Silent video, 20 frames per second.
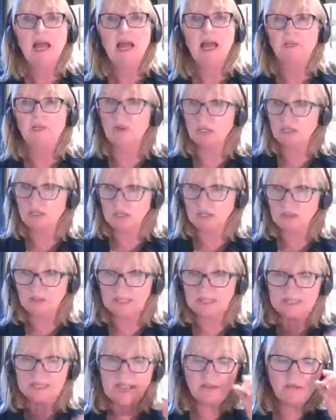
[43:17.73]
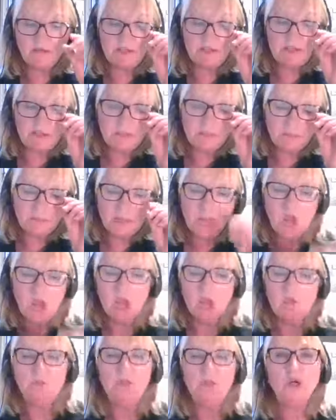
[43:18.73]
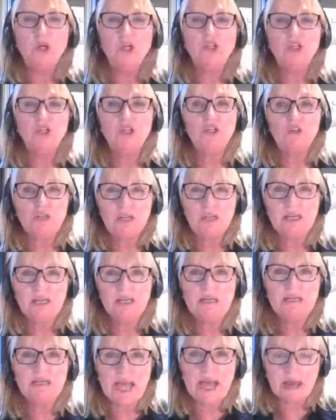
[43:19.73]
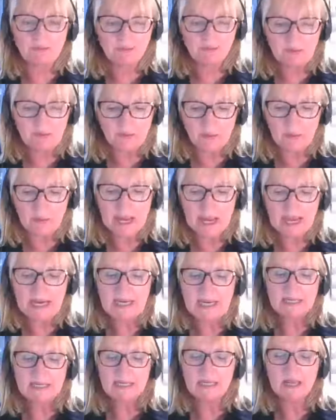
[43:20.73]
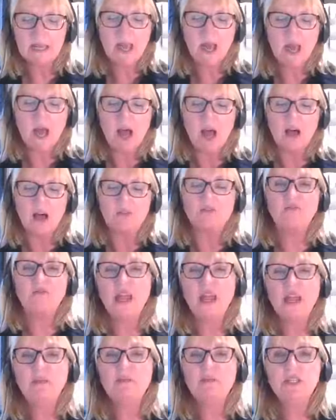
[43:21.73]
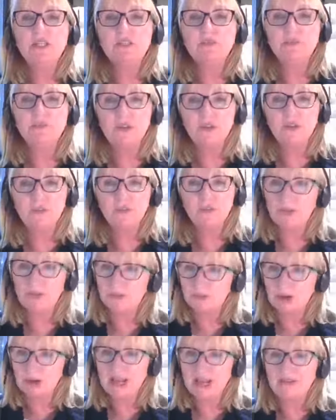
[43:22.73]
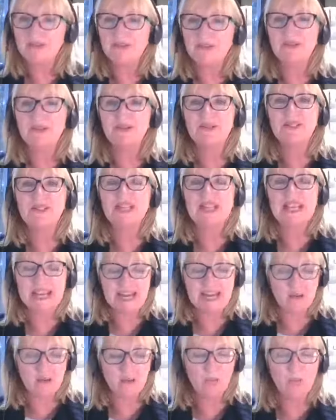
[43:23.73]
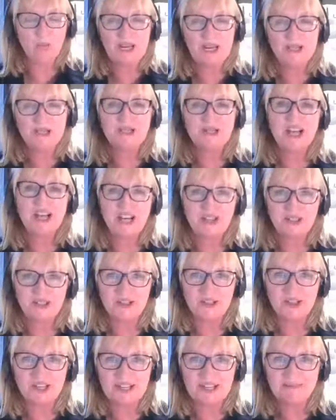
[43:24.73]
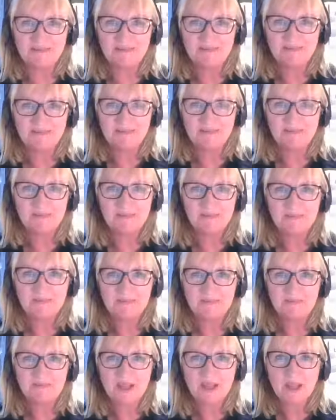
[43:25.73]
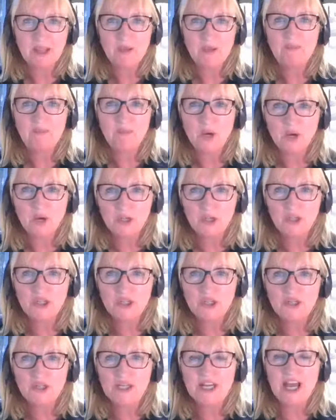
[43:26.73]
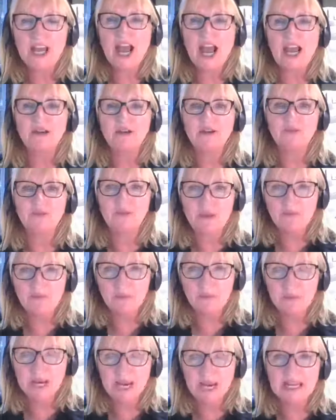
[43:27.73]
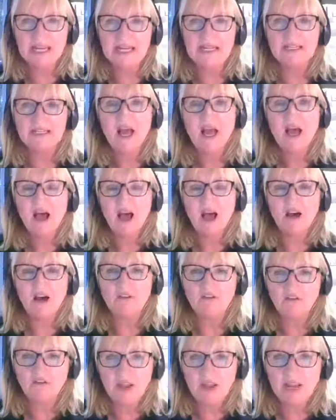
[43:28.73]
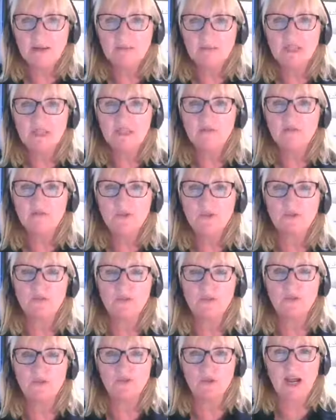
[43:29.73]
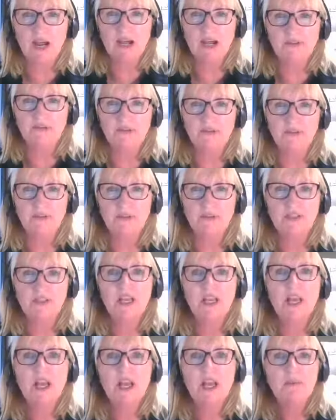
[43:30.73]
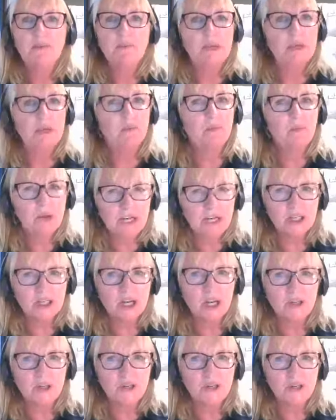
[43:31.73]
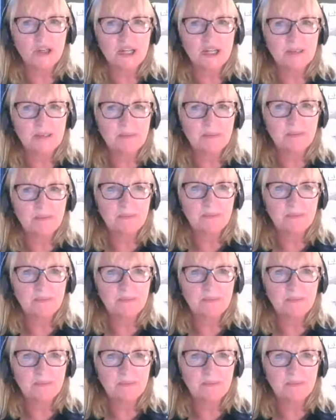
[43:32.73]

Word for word: And question number seven Boca Juniors and River Plate are famous football rivals in which country? Boca Juniors and River Plate are famous football rivals, but in which country?